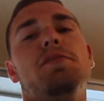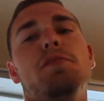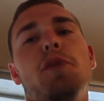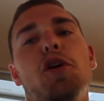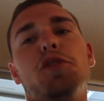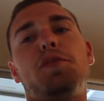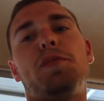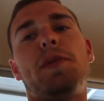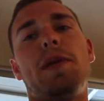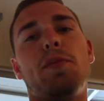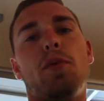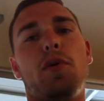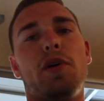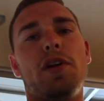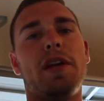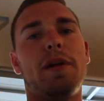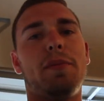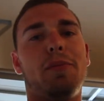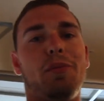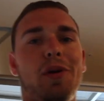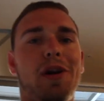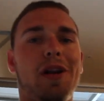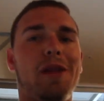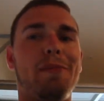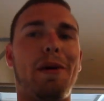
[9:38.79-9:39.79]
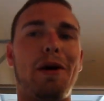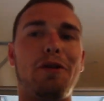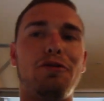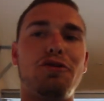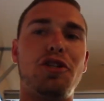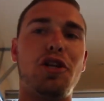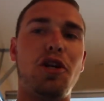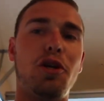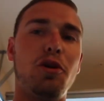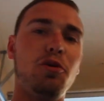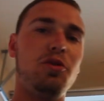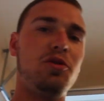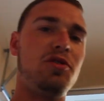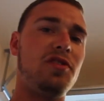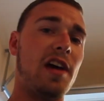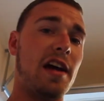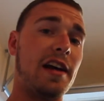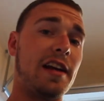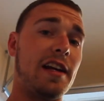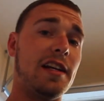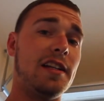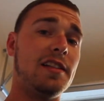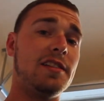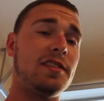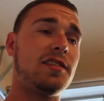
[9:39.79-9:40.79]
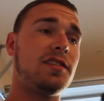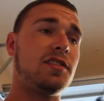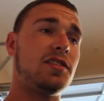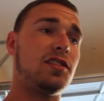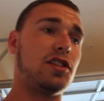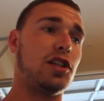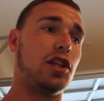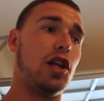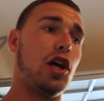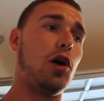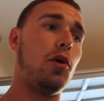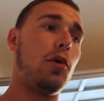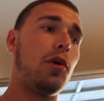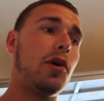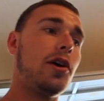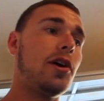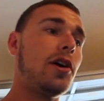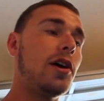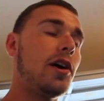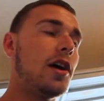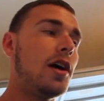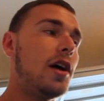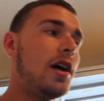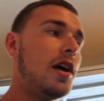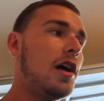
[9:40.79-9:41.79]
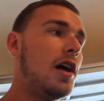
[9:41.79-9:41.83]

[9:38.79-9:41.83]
most people end up running about 2 seconds slower